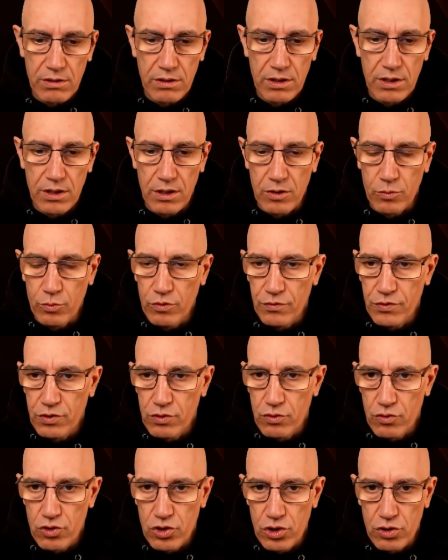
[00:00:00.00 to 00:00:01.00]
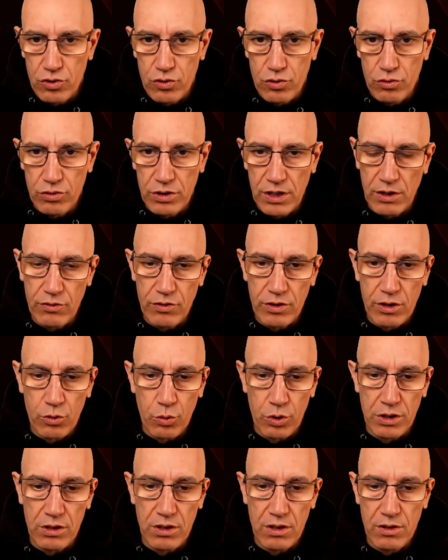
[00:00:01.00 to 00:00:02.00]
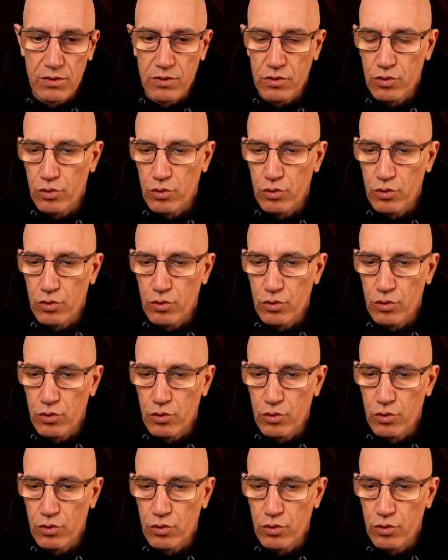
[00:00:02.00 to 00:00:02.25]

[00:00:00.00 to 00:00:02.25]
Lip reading: The king moves to g2. Now the queen needs